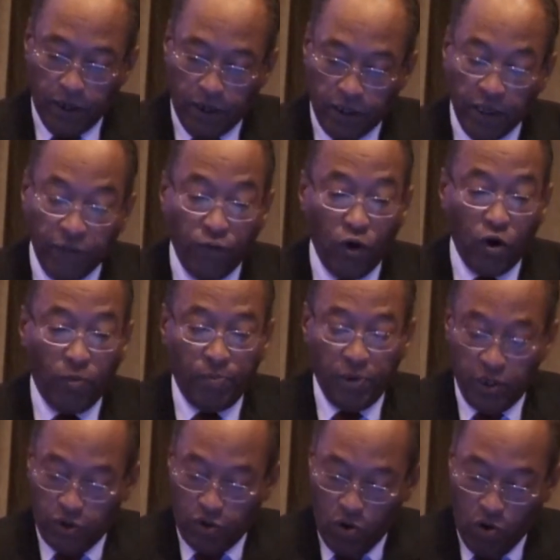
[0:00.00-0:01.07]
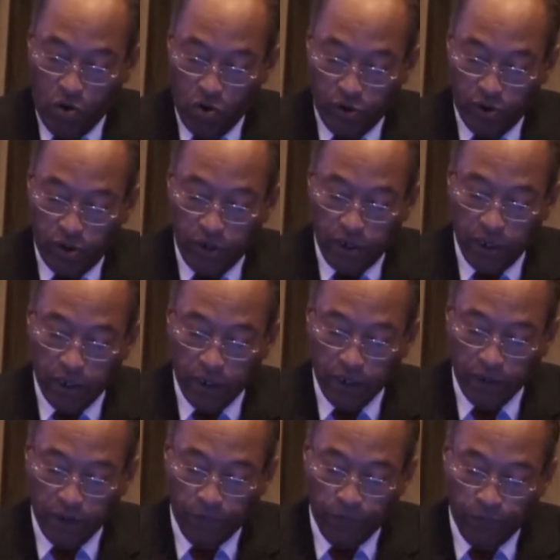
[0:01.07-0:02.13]
development or
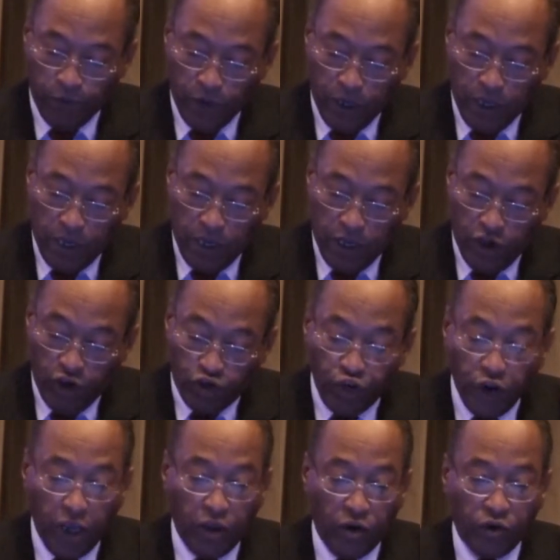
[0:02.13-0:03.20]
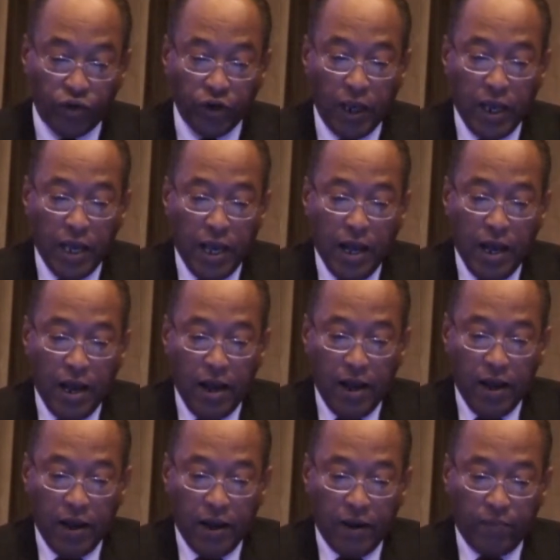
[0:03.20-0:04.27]
change.
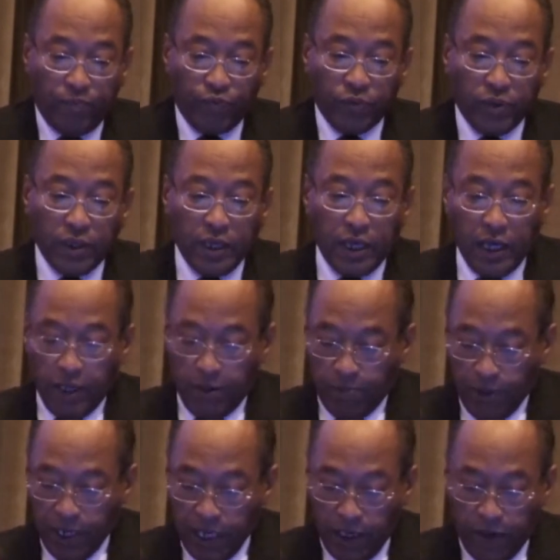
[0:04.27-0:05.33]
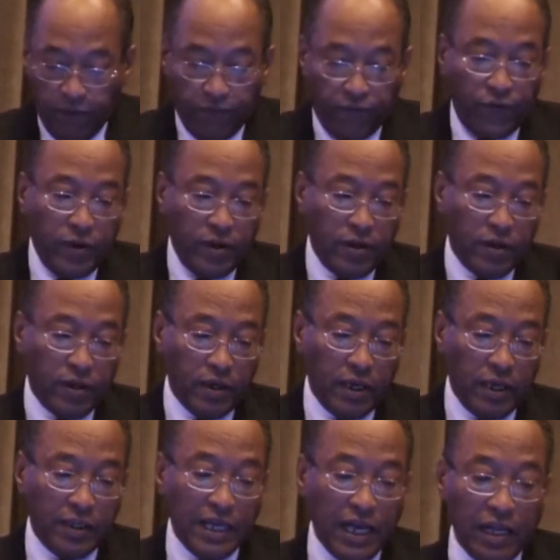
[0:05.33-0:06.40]
I believe
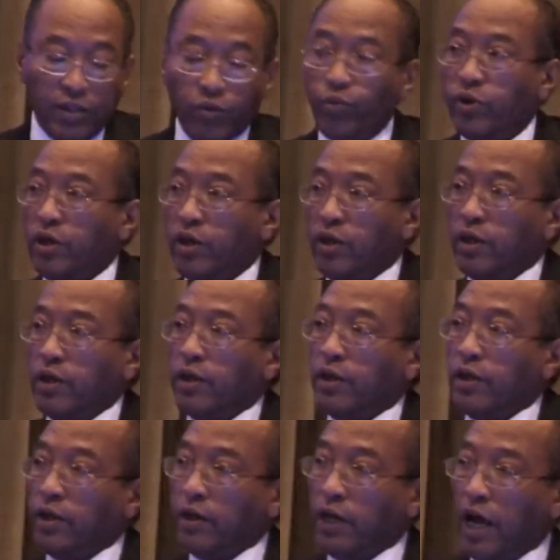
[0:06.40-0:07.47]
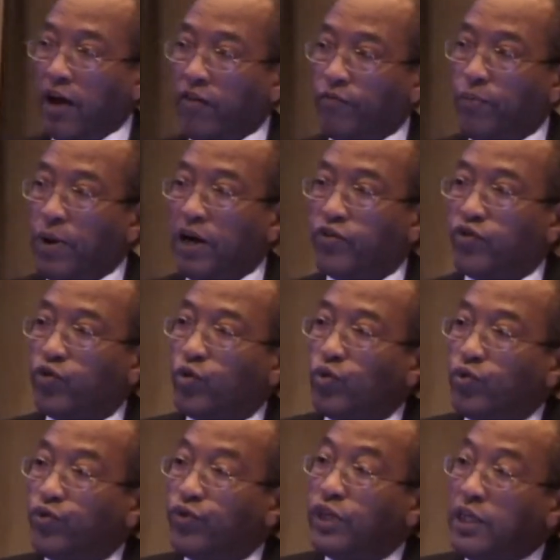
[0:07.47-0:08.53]
that we have passed through
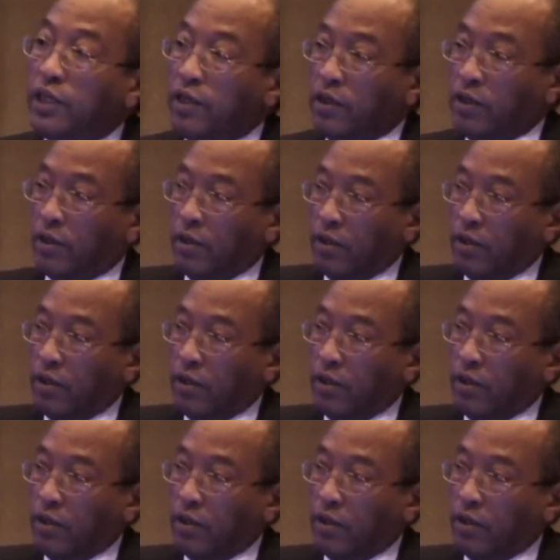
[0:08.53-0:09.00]
three